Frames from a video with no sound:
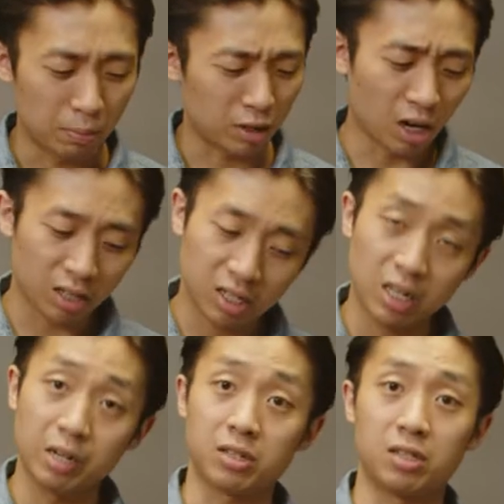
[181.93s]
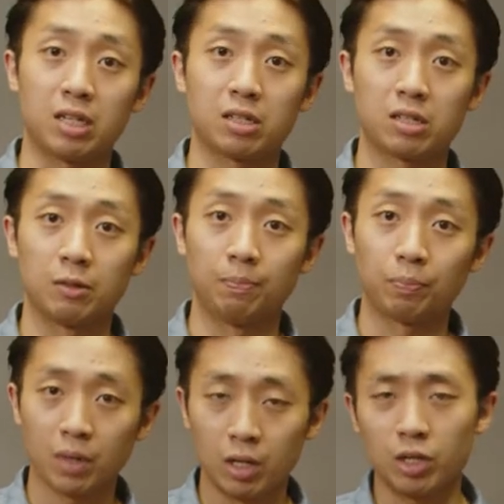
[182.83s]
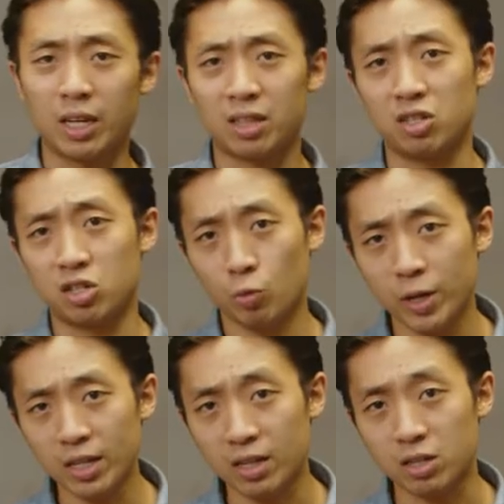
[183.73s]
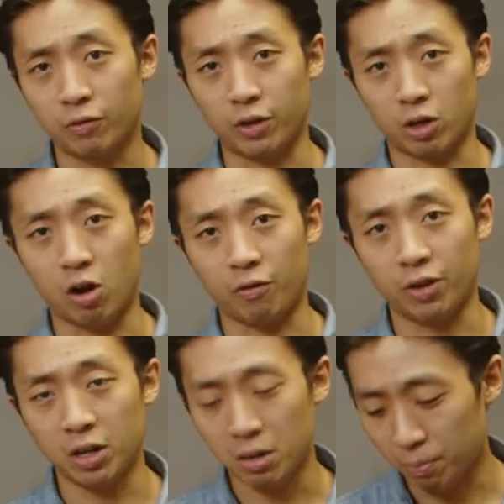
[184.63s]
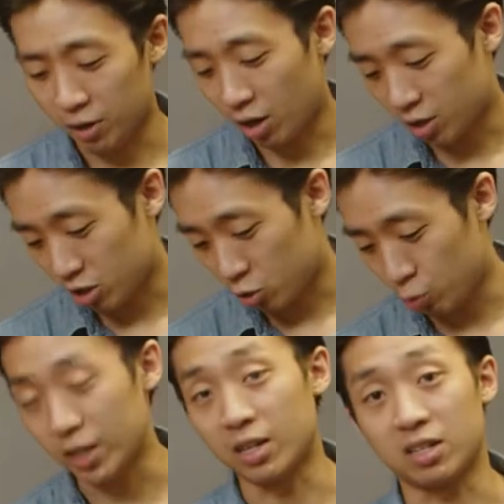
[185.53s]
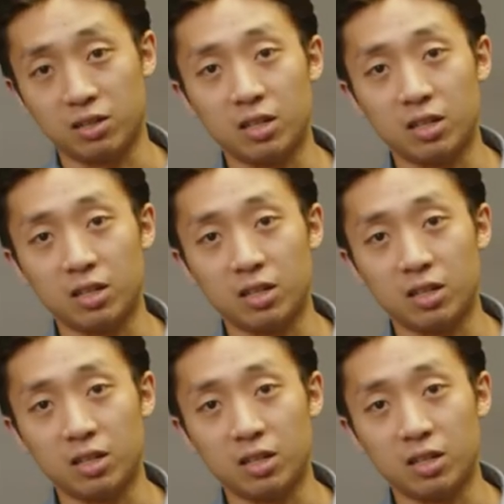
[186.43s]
but not as clear as this. You get the sweetness of your coffee, but not as sweet as